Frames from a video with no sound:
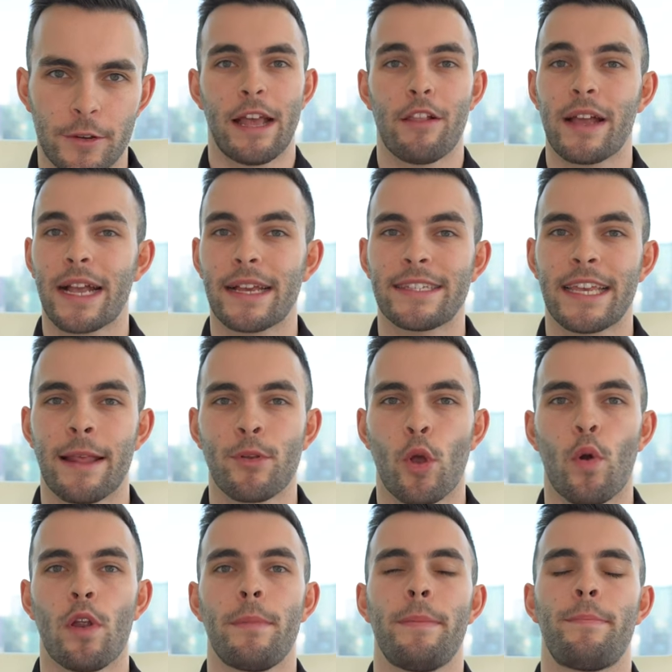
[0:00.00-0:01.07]
Now, like I said, I'm
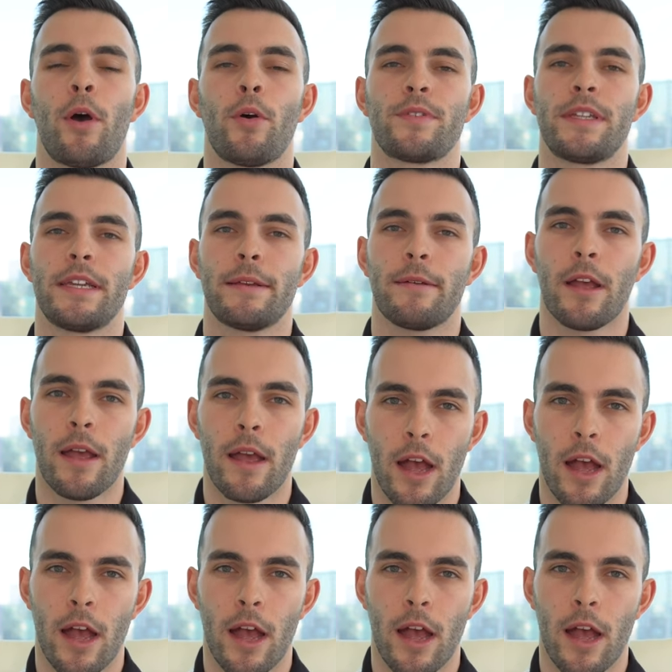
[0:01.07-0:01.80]
going to be posting